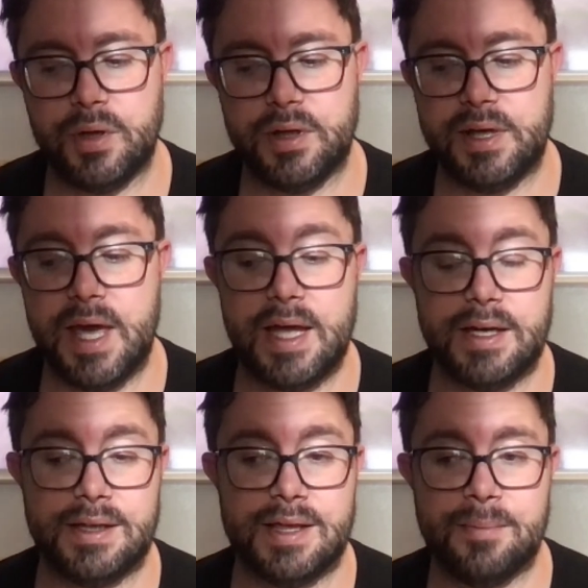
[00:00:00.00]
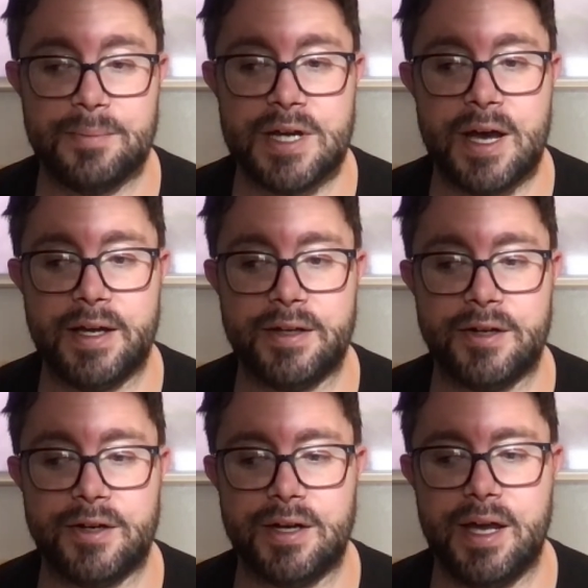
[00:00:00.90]
getting them
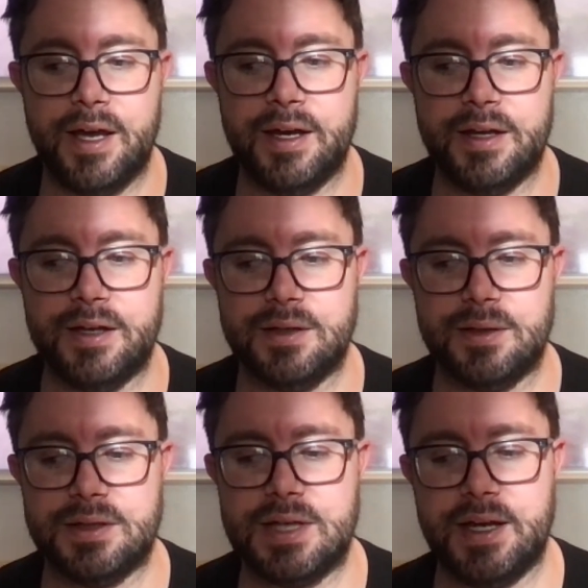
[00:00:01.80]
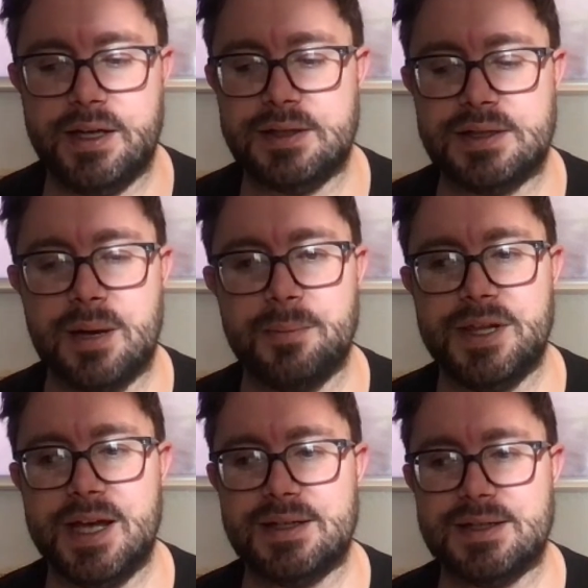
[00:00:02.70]
tighter and taking some of
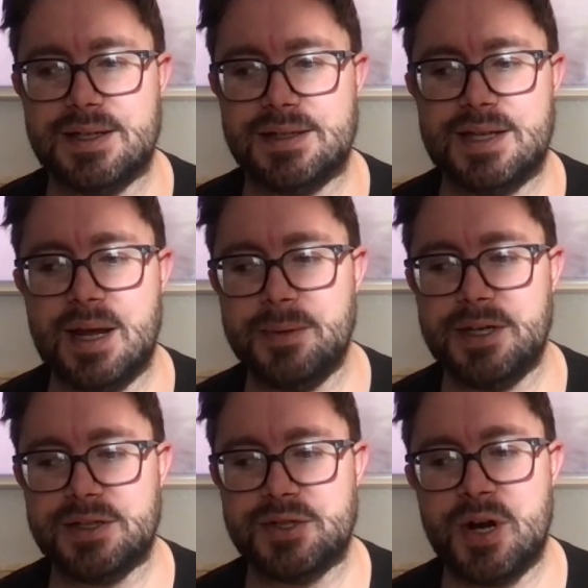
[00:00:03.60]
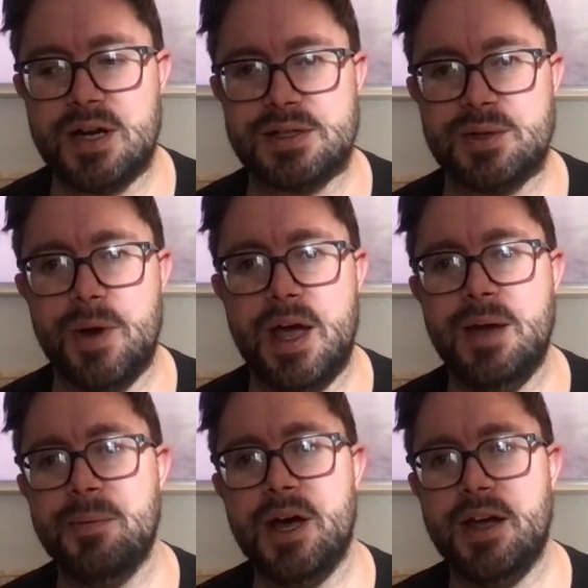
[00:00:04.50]
that systemic stress away
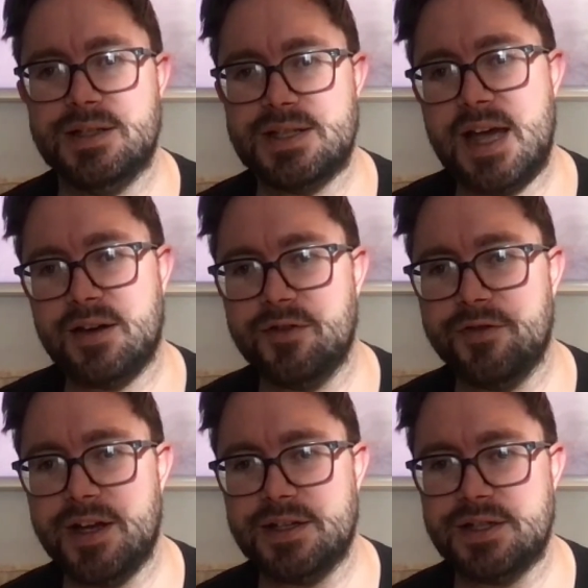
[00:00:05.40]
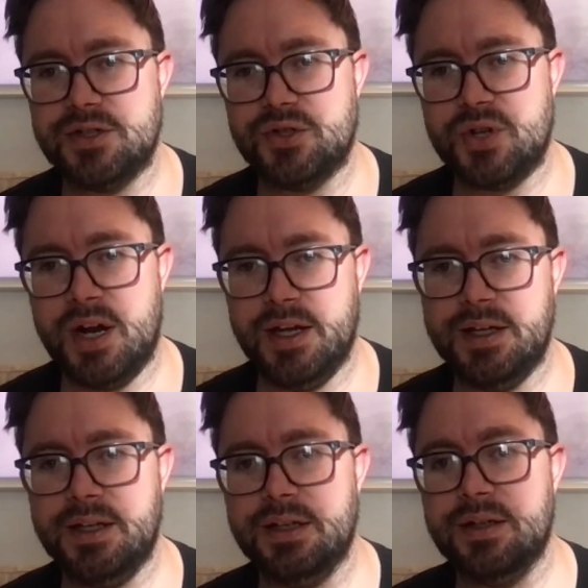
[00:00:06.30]
by sacrificing
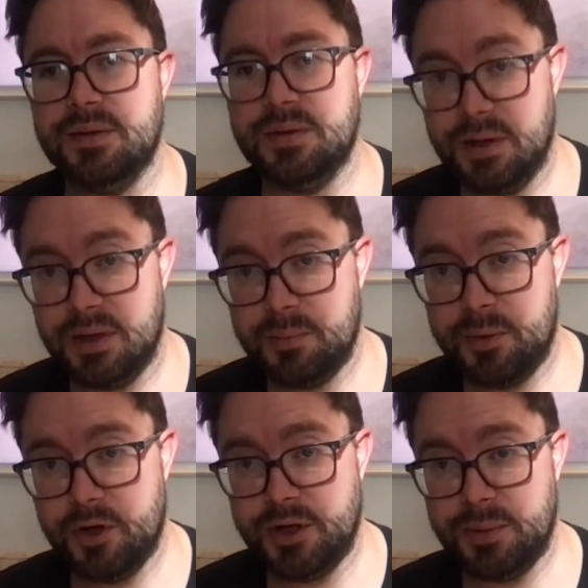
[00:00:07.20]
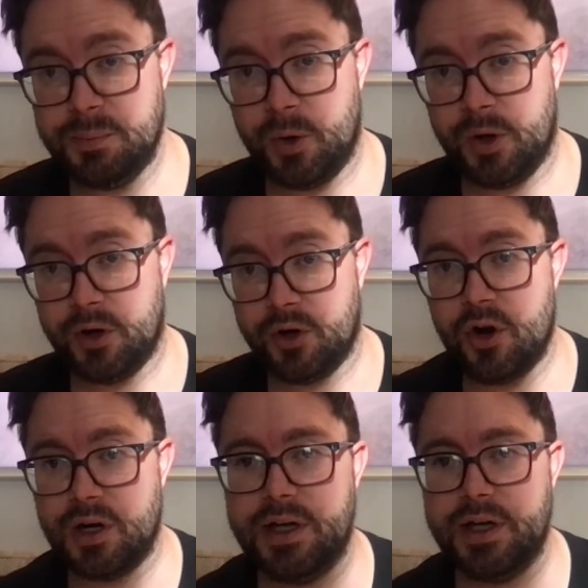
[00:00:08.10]
training and putting more
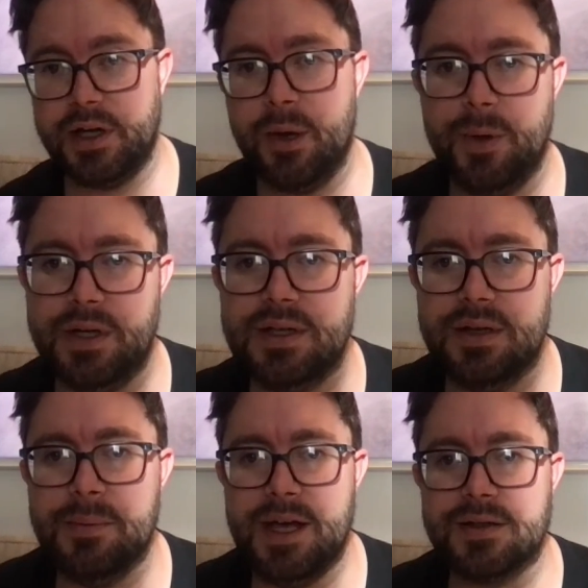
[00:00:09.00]
cardio into the mix.